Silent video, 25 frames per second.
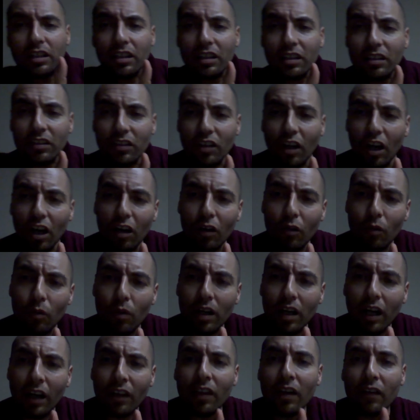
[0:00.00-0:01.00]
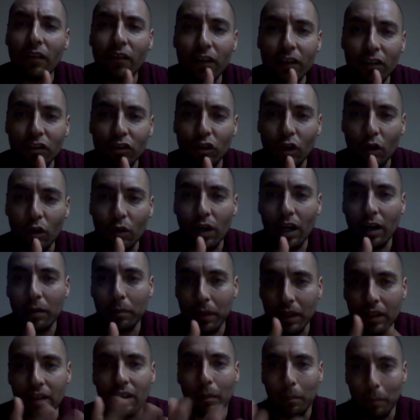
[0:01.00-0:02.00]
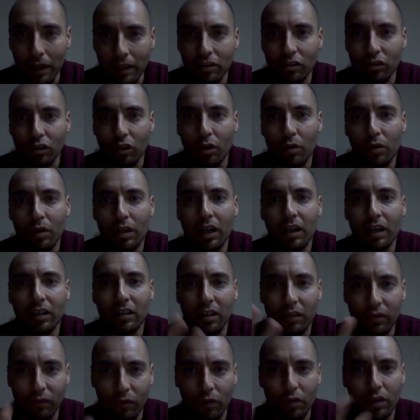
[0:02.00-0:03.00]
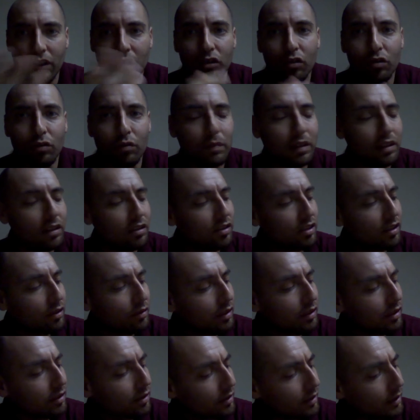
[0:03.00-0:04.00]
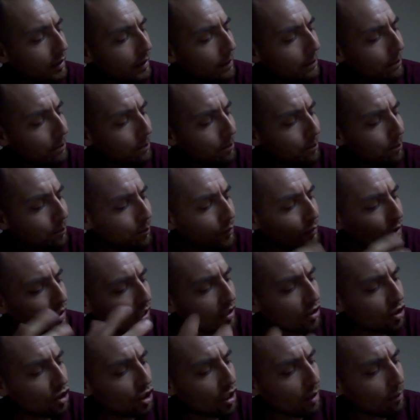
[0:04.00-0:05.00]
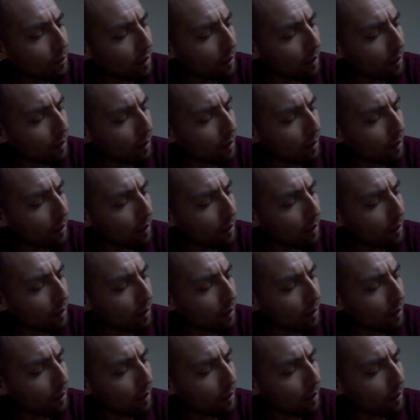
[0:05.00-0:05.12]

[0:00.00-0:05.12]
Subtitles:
does the artwork on the first story arc, being the main story arc, the 4-issue miniseries. Then Jim